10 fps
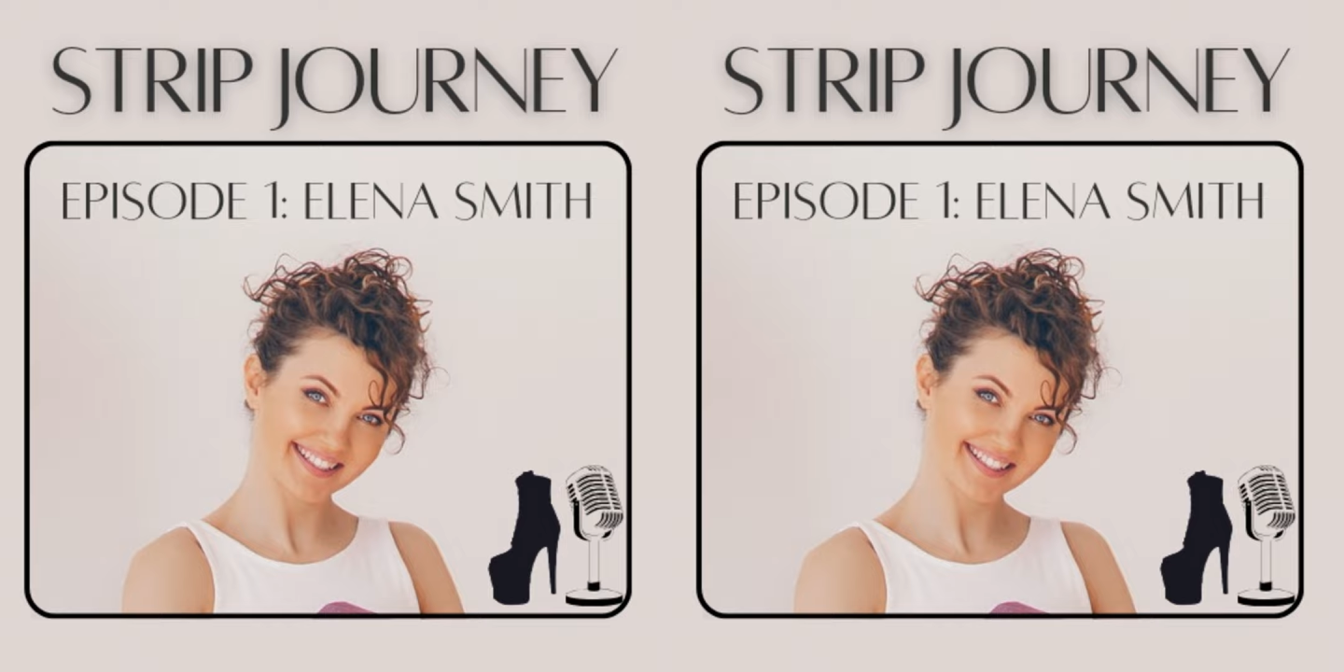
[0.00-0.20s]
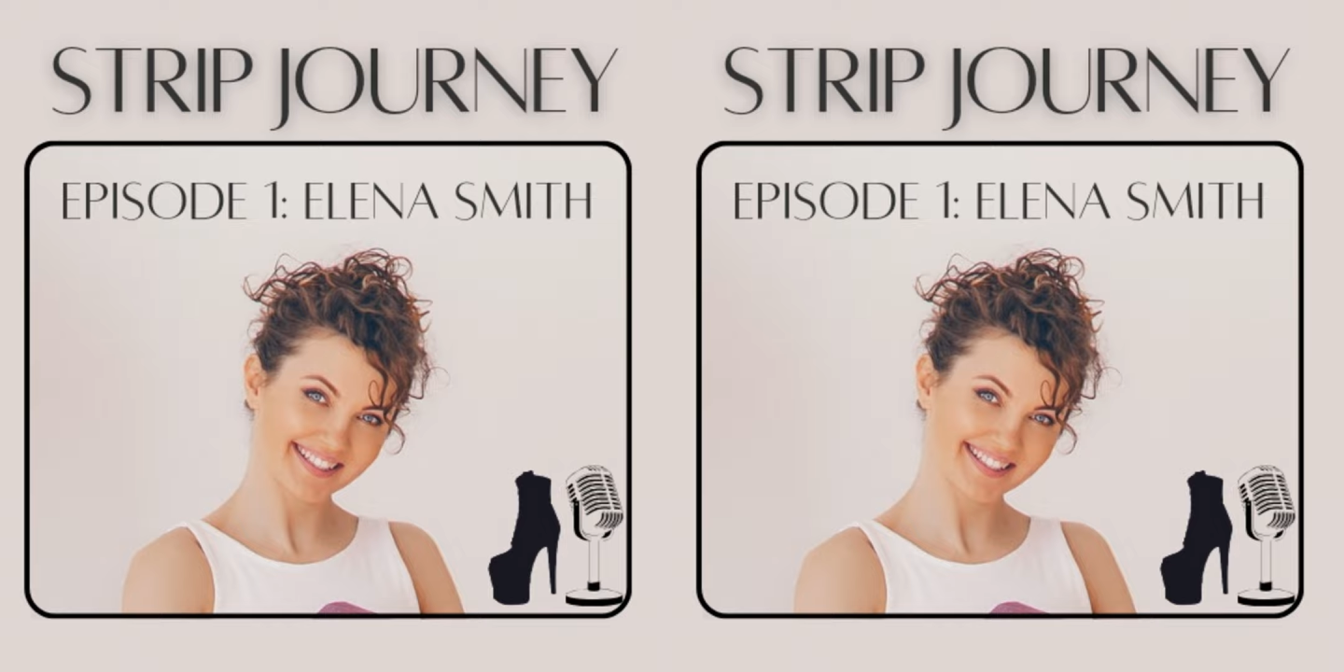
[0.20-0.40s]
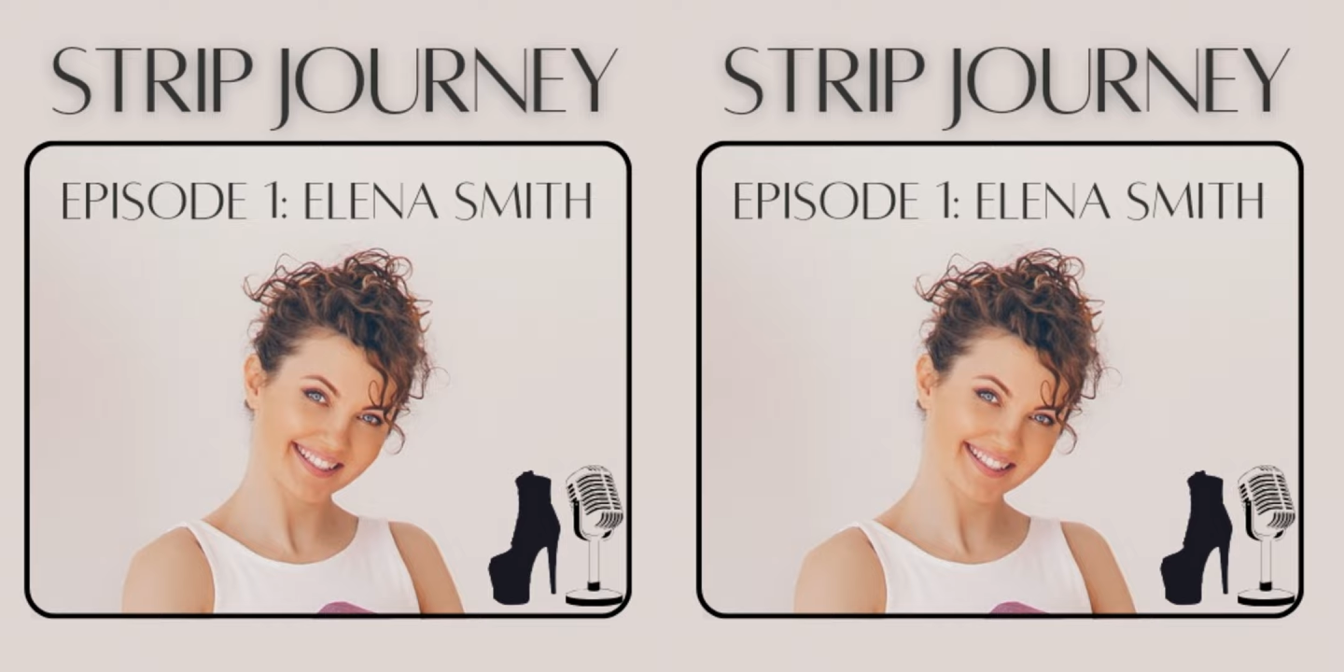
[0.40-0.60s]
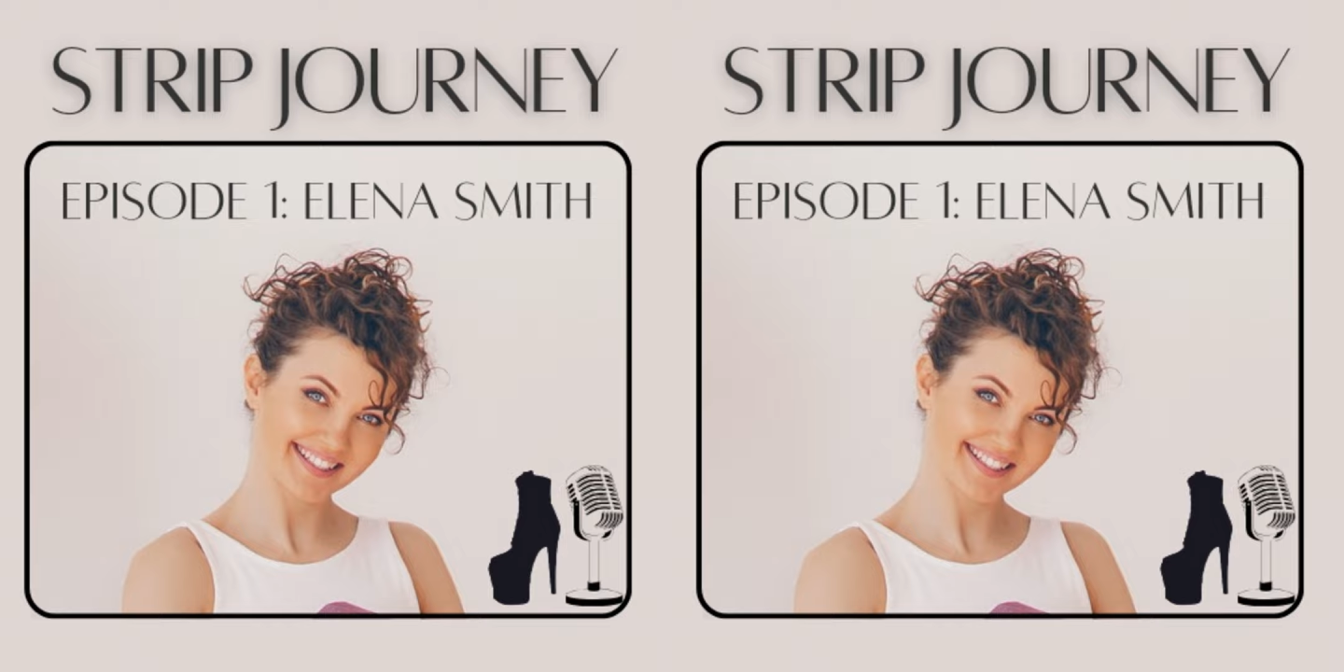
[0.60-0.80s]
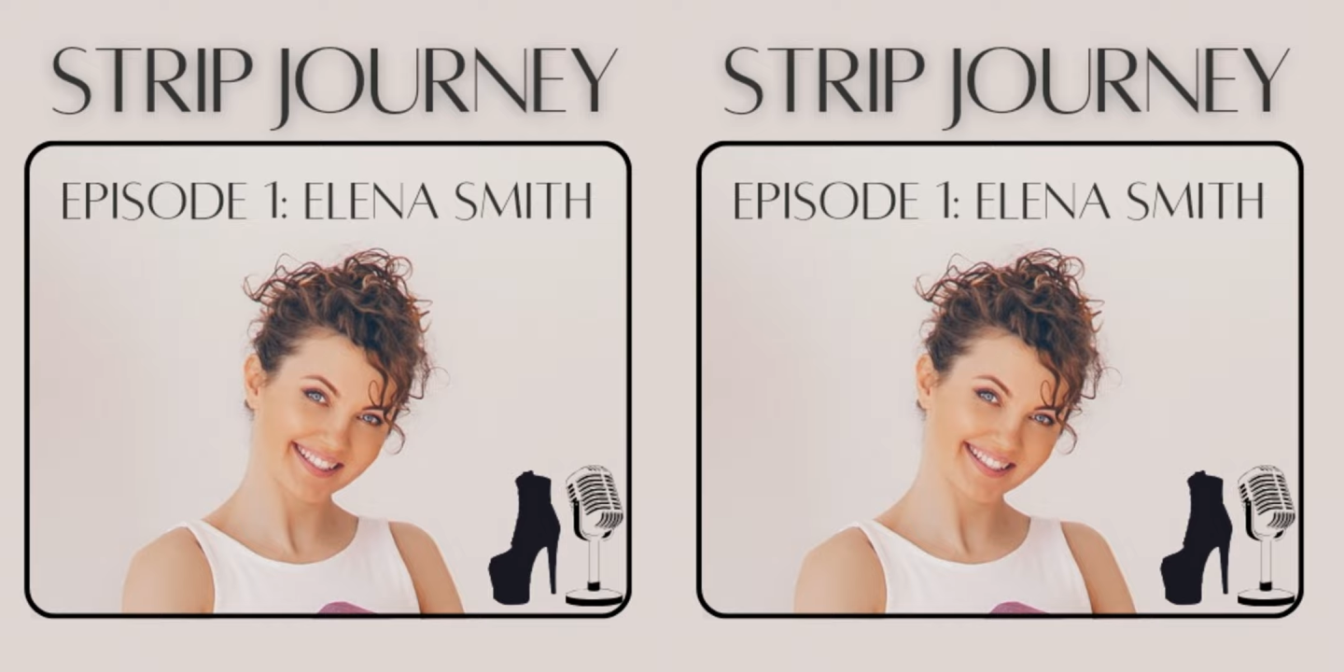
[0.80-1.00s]

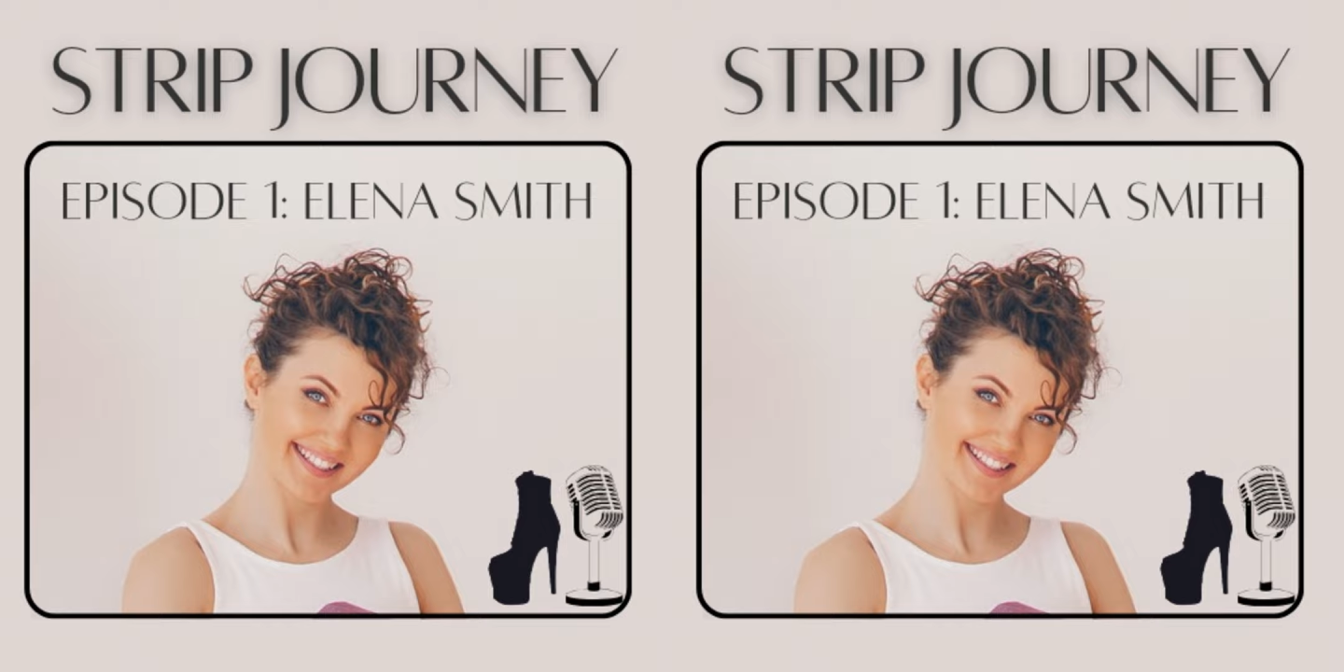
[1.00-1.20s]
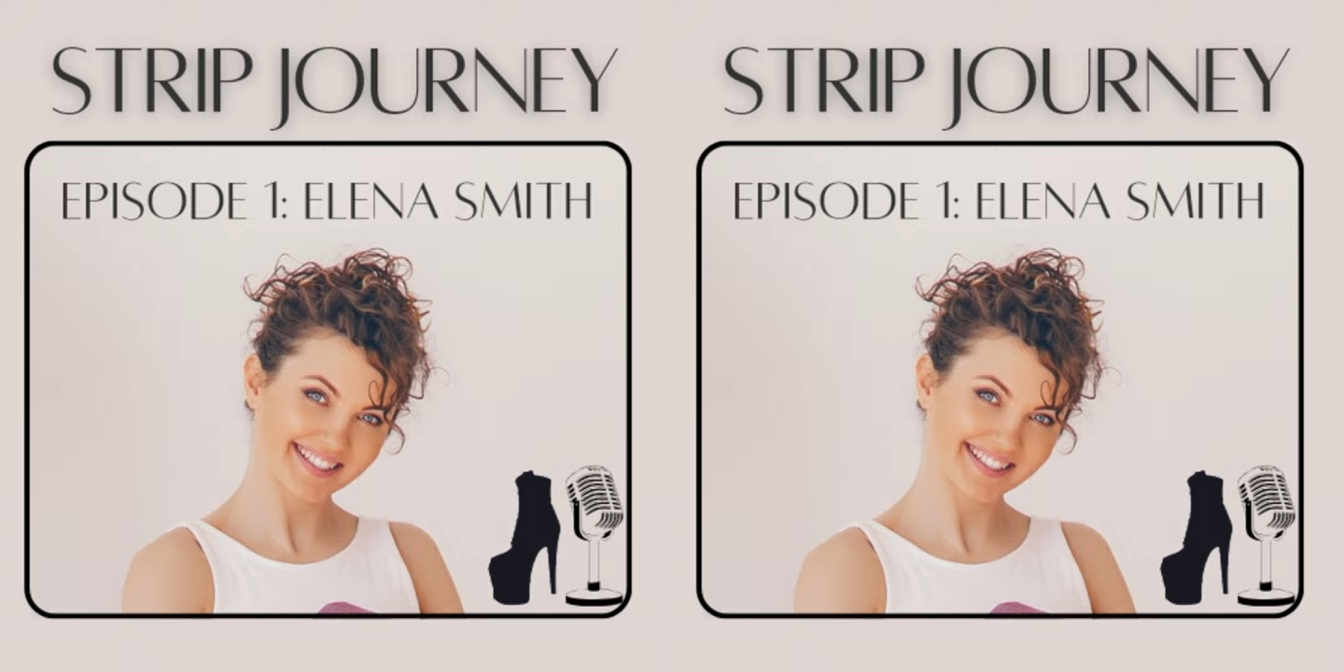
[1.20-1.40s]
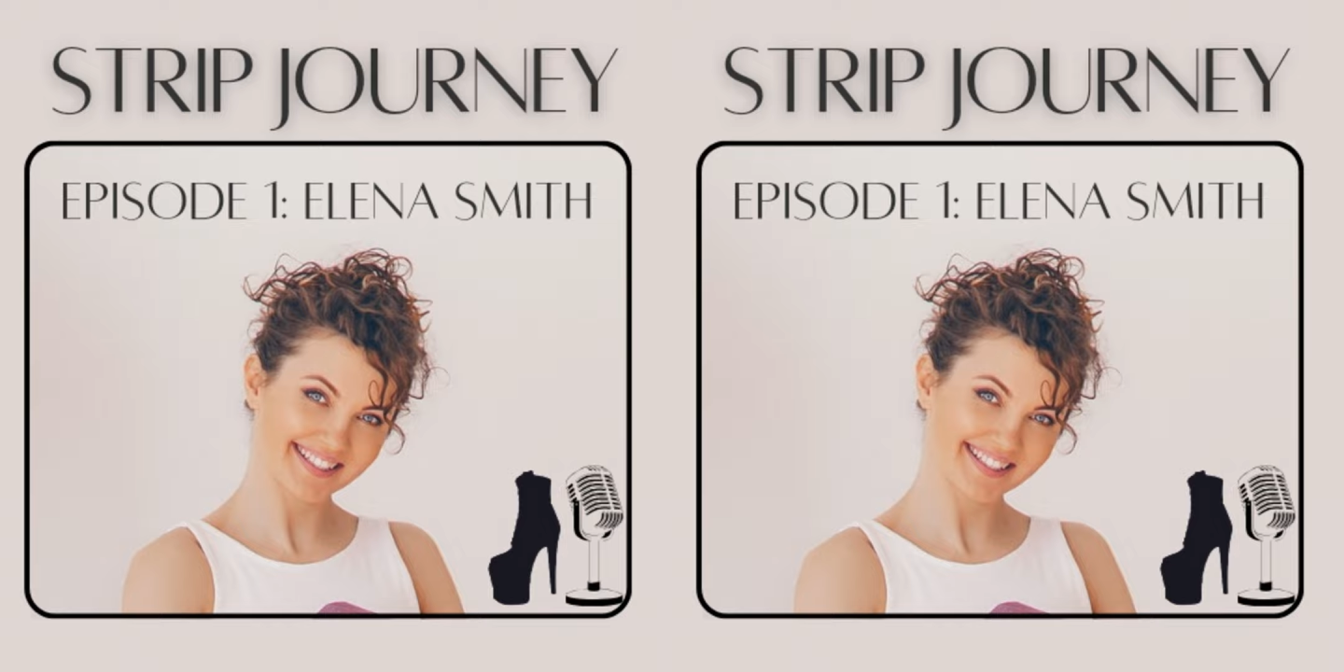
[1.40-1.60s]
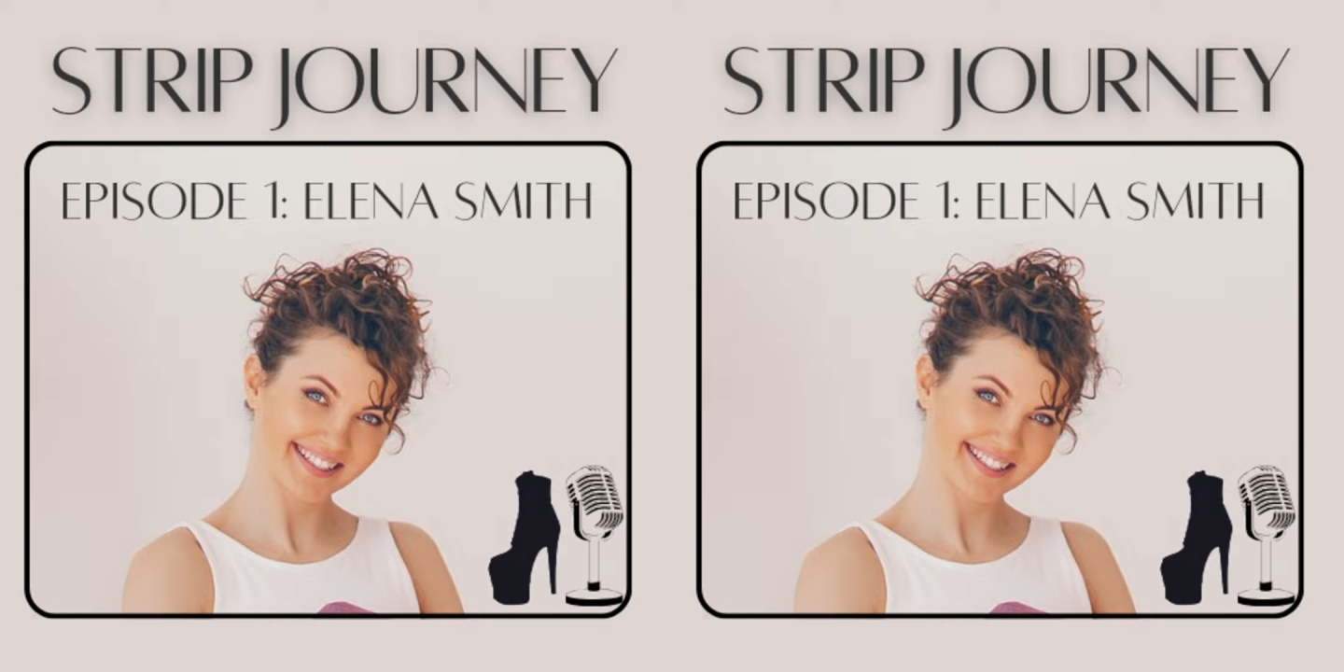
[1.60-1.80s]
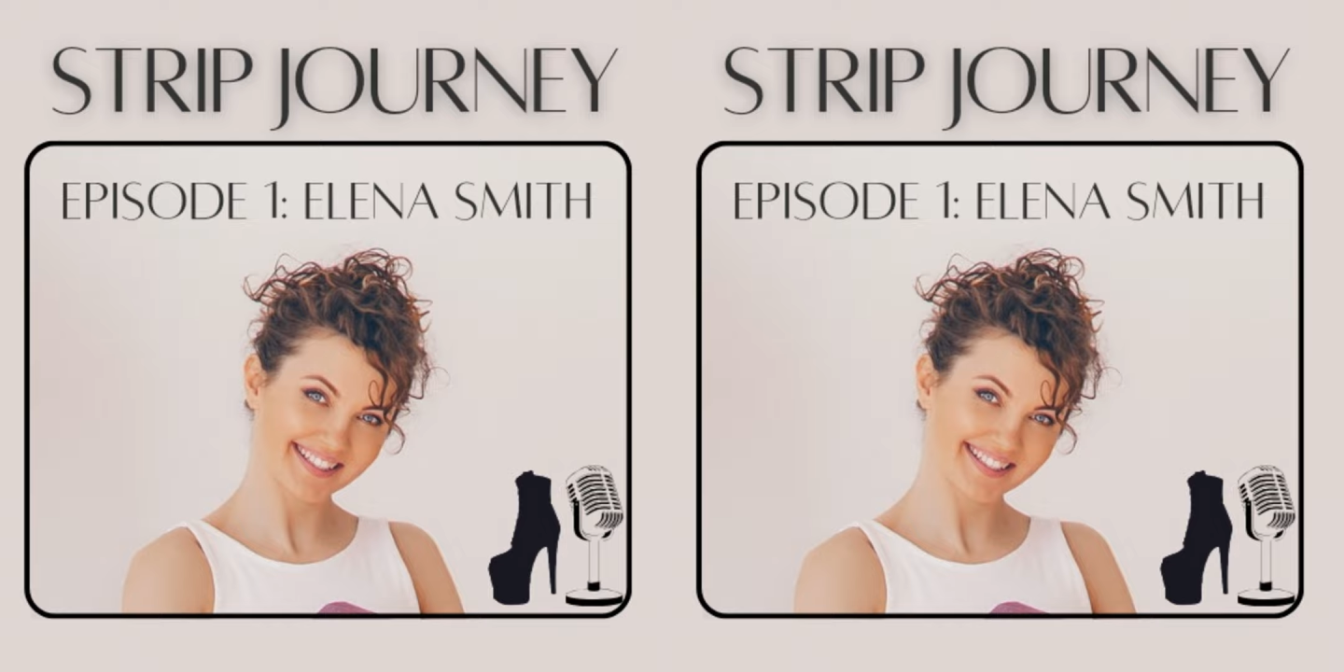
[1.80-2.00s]
it, I'm
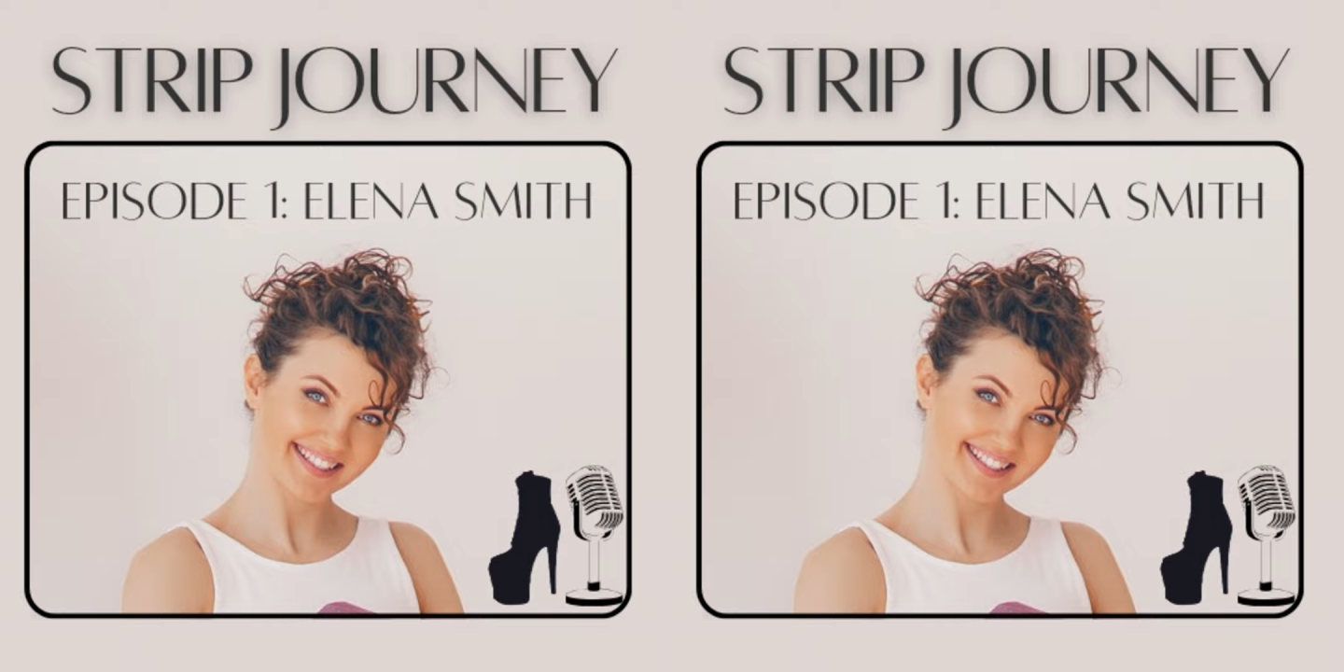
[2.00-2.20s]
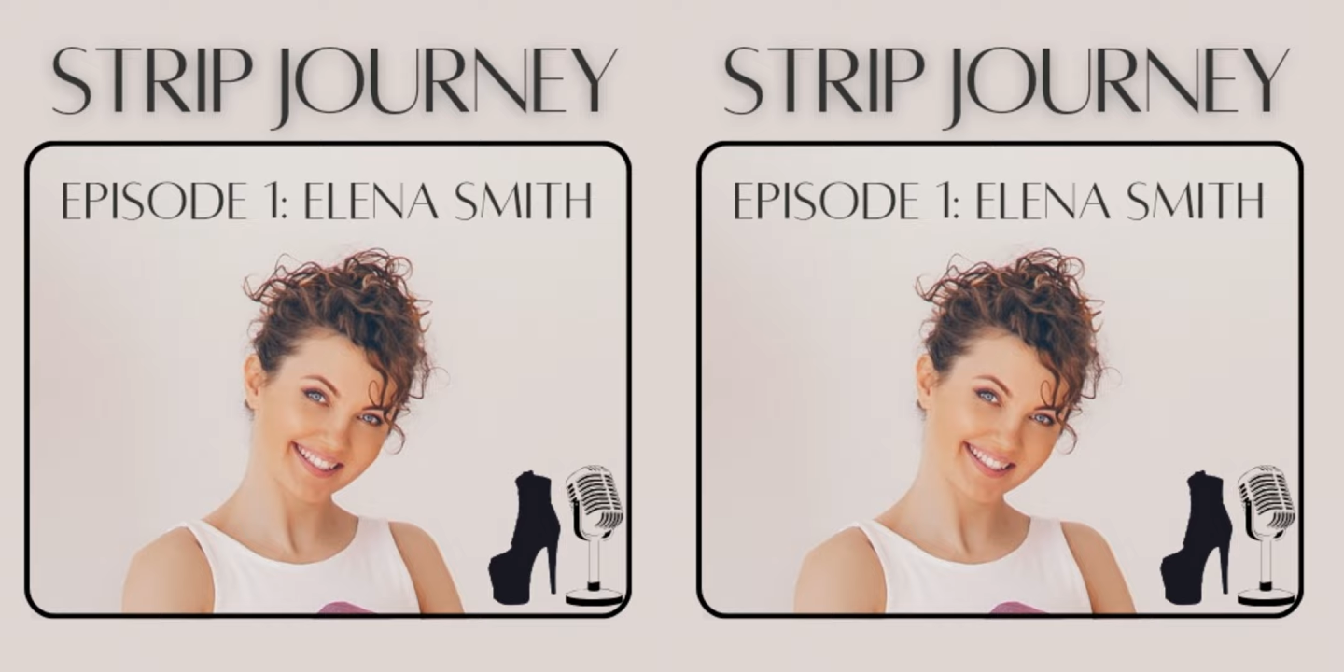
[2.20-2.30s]
recording.